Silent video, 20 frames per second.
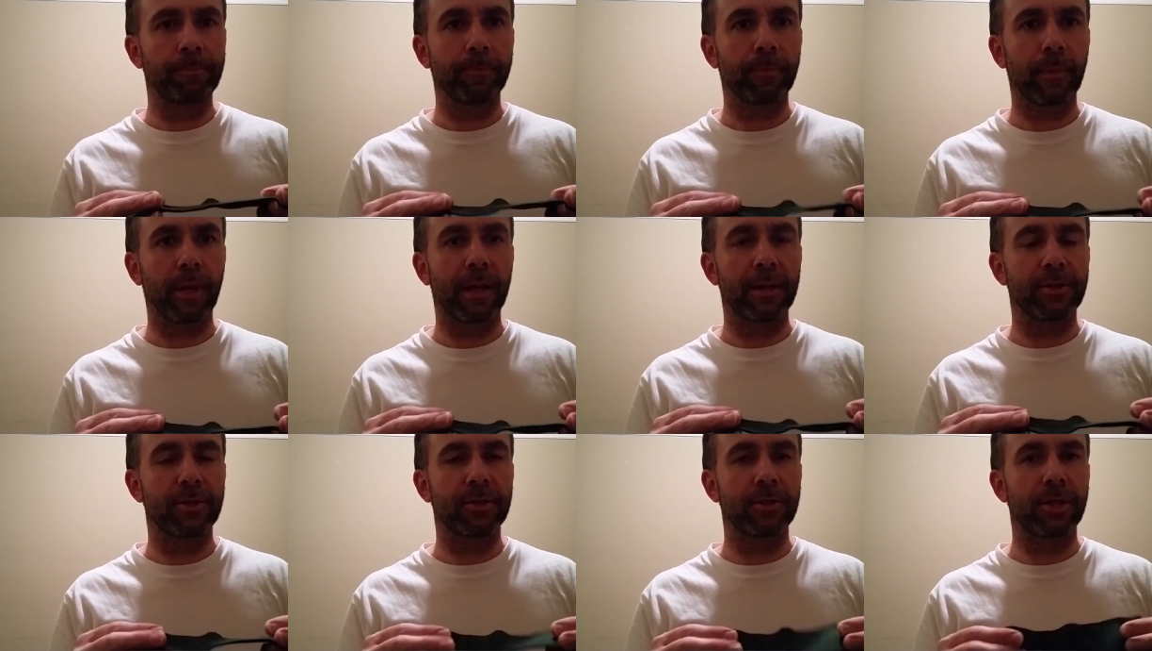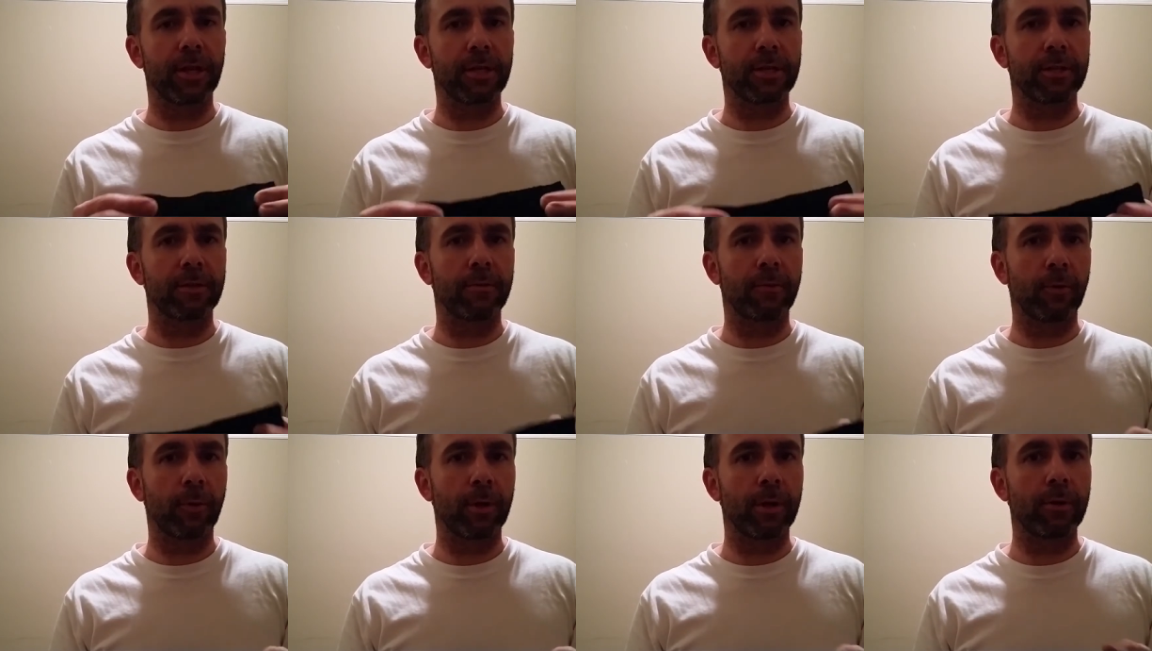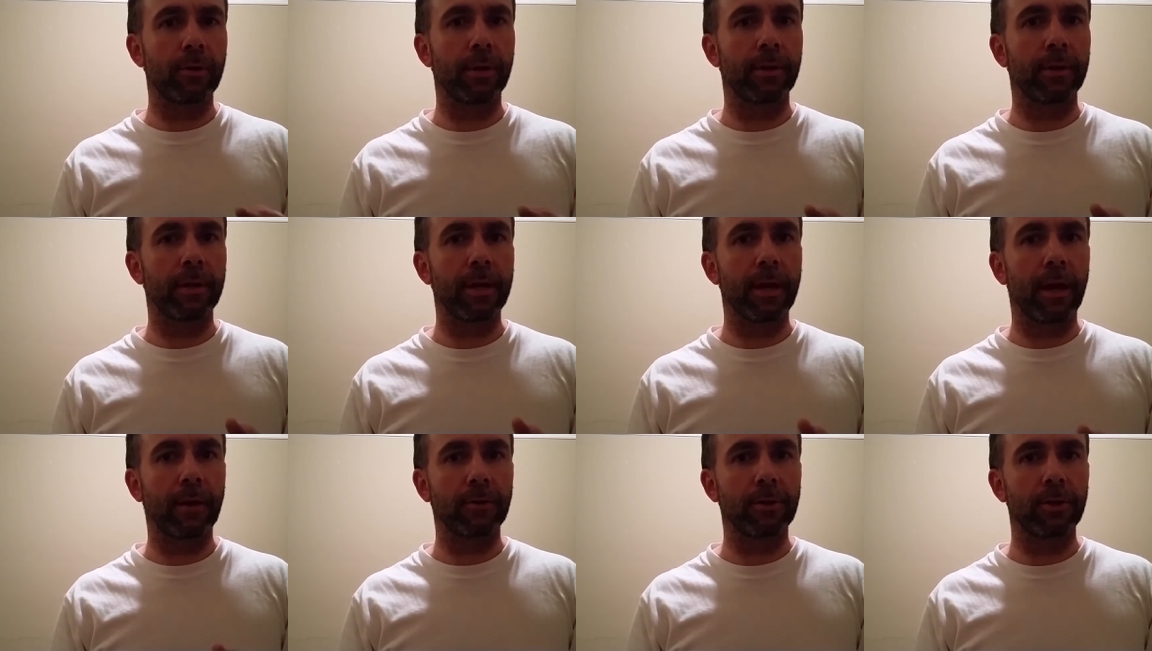as suggested for you in the
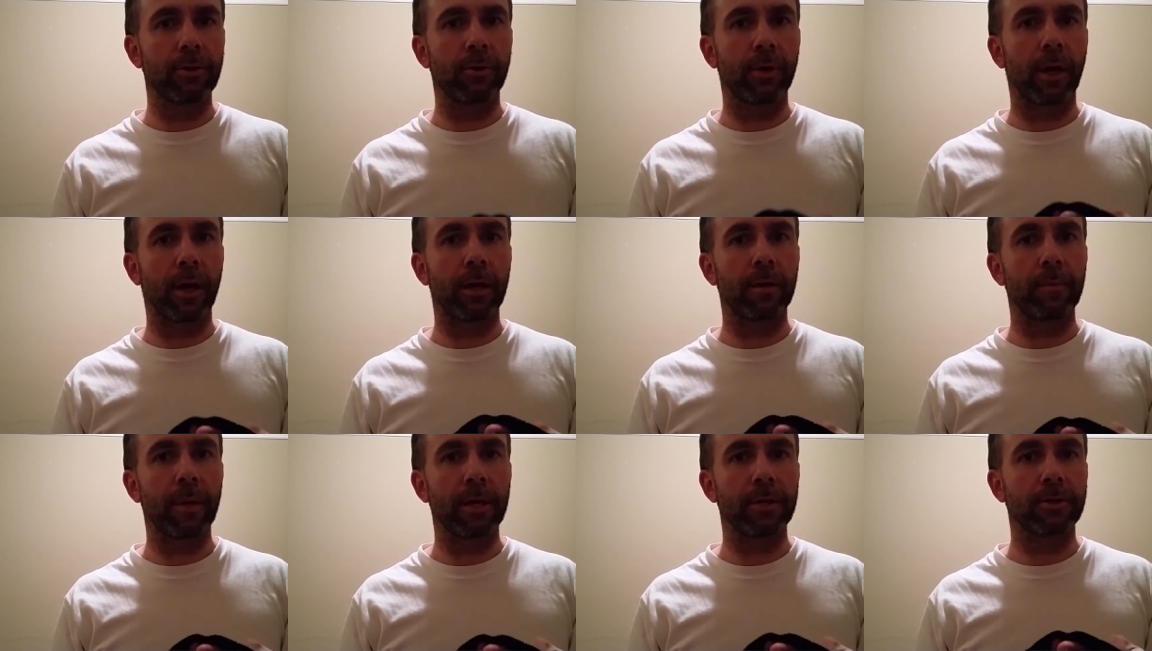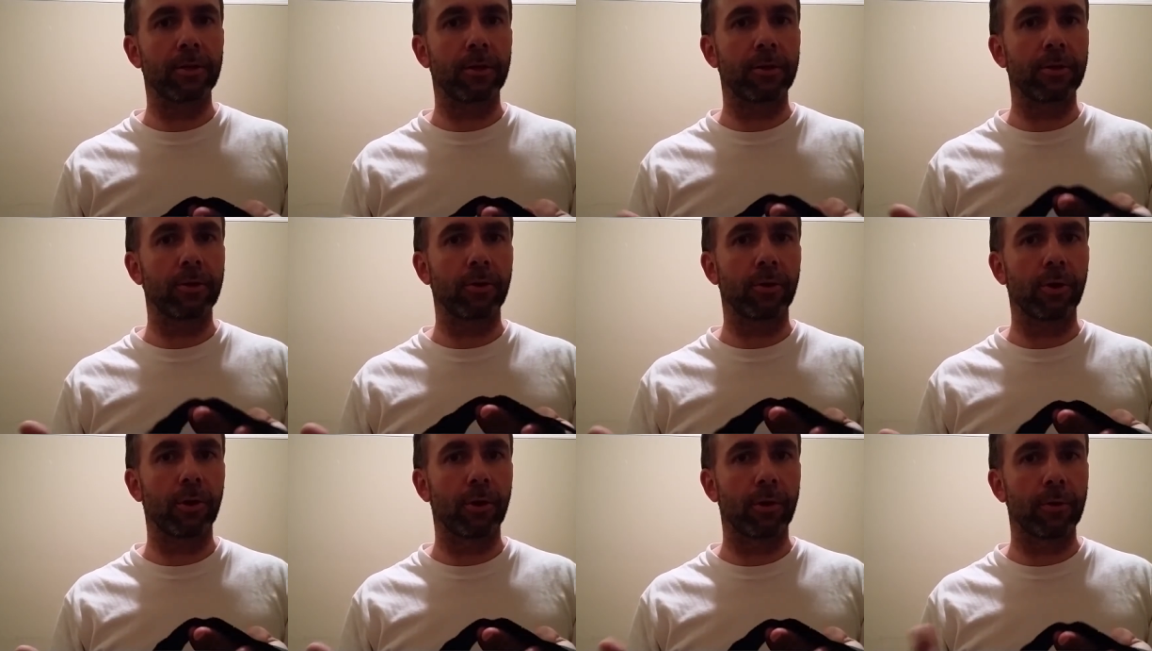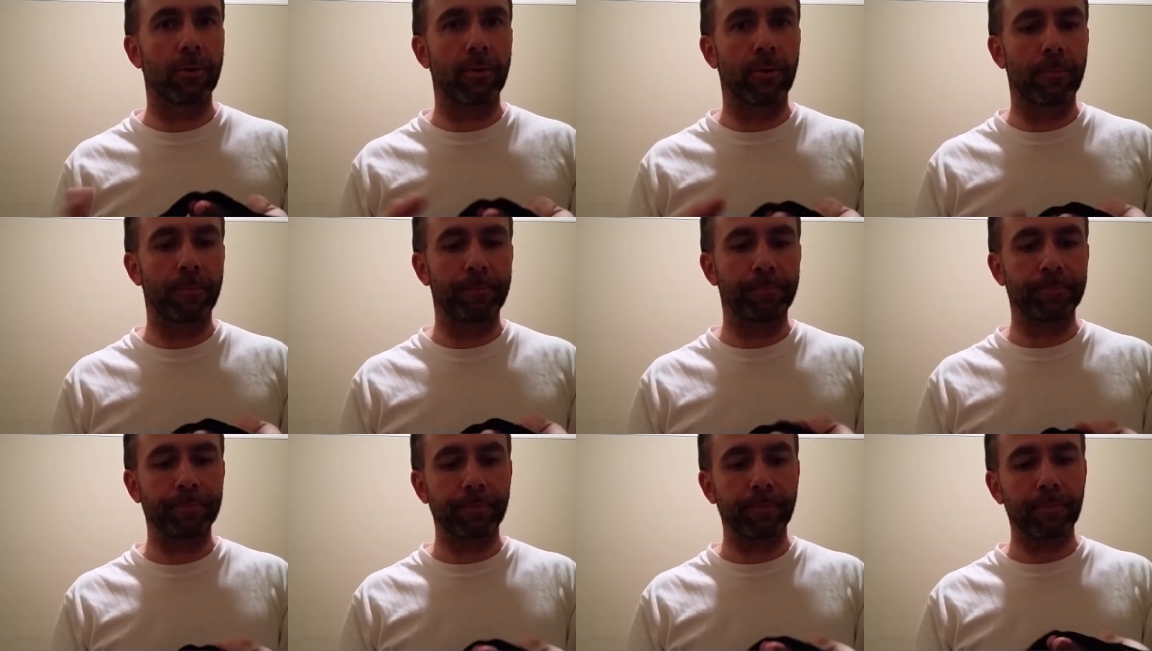how to guide based on your girth
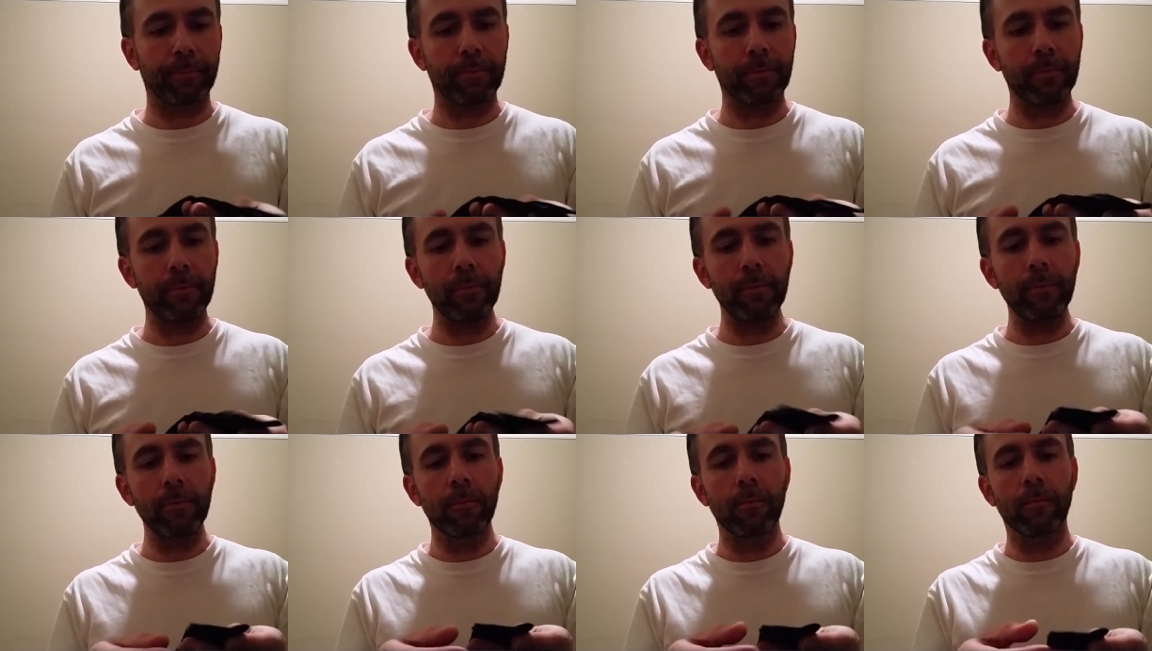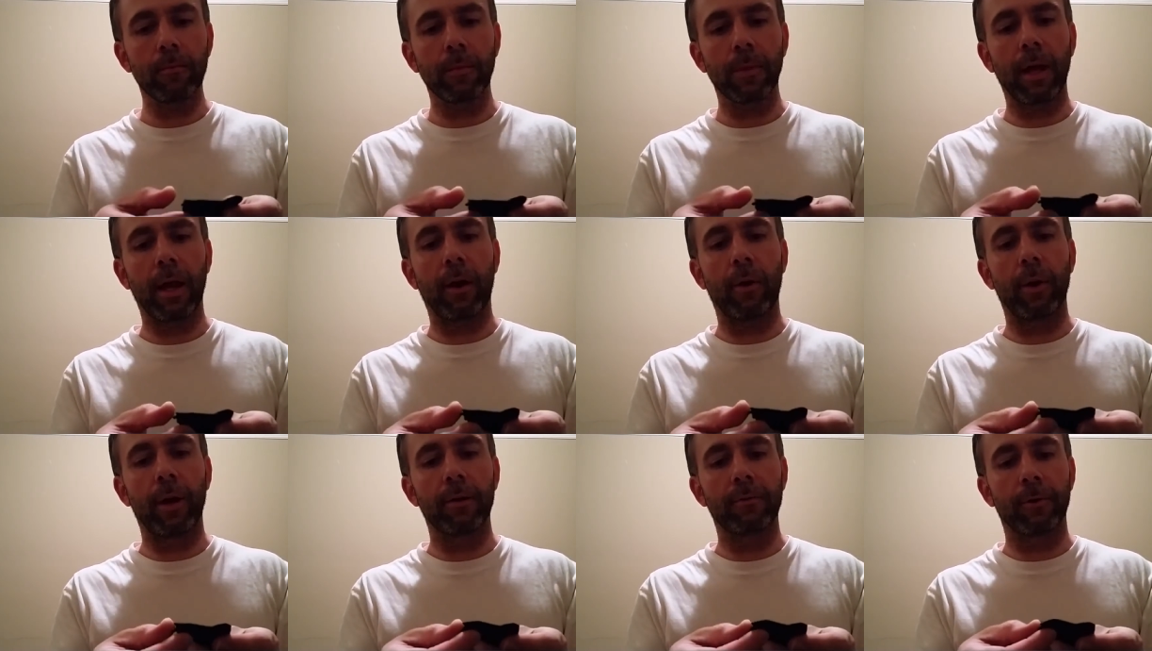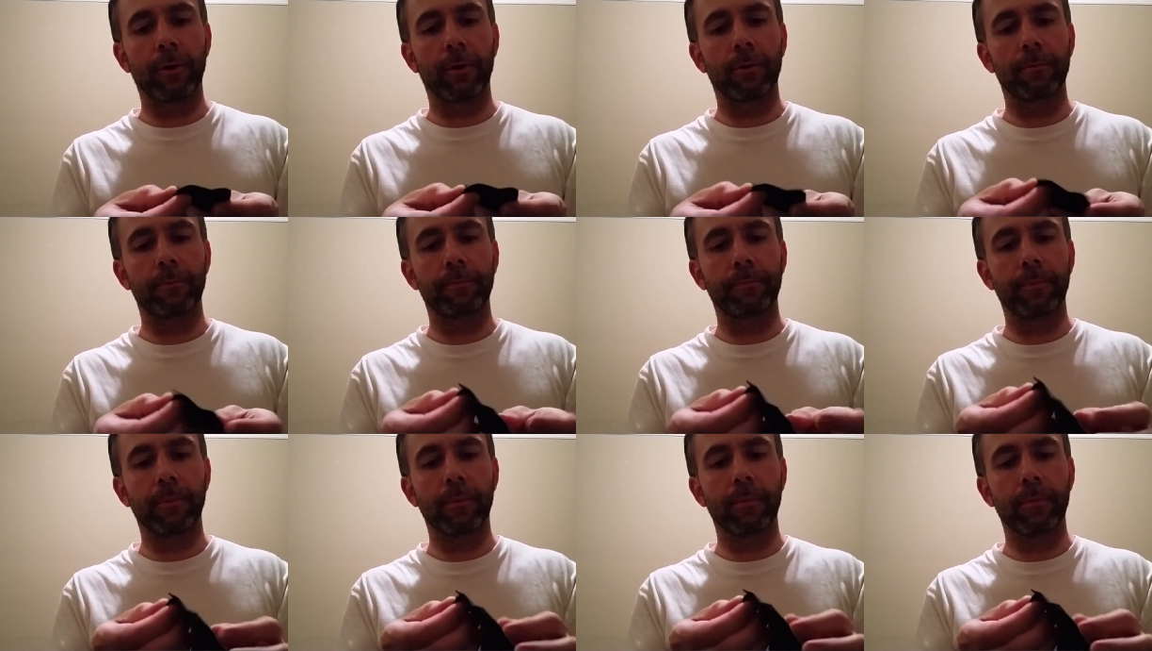However,